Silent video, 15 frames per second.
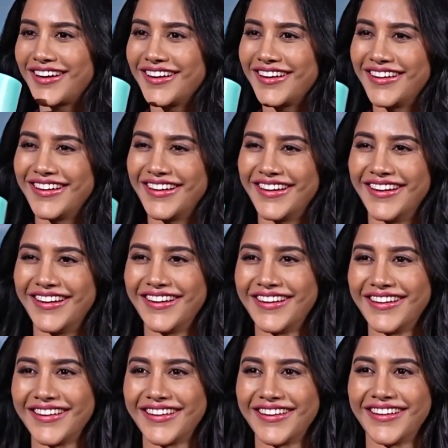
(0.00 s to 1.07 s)

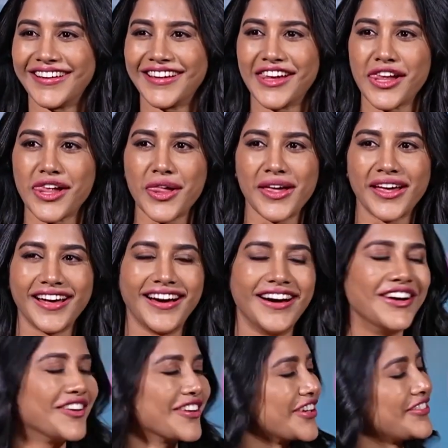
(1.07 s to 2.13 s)

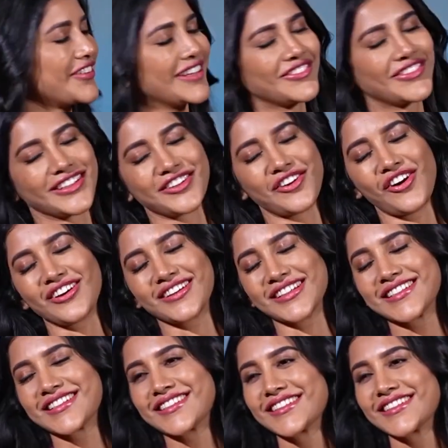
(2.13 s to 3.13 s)
uh Okay. Fine. Fine. All right.